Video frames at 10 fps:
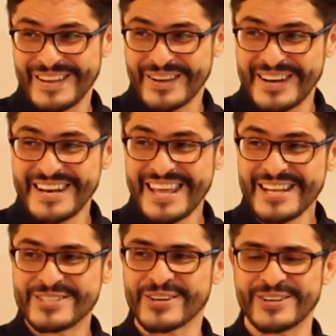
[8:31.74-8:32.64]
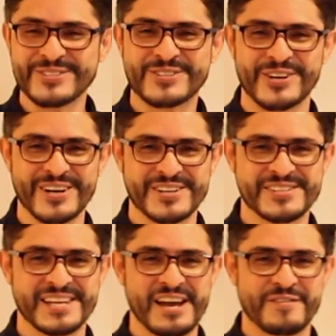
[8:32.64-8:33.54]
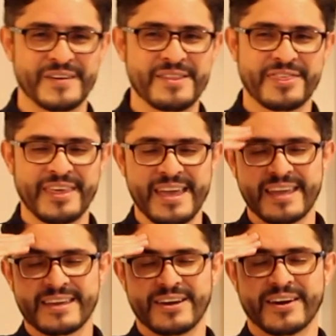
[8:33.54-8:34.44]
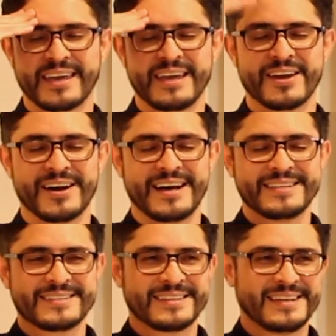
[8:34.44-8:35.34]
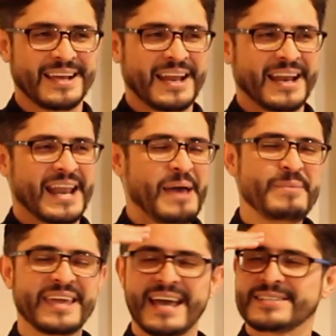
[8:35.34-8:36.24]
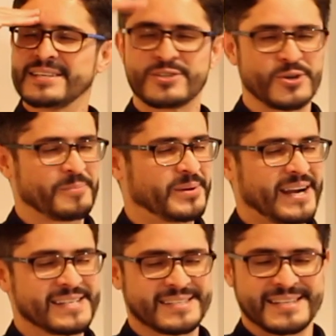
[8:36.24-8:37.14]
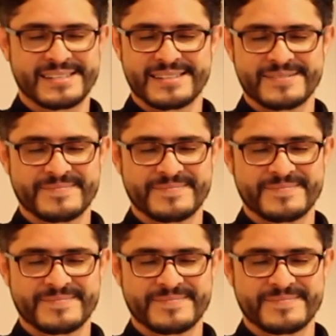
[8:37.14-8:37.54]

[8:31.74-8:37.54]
you need to control yourself and think, okay, God, let me get into your presence.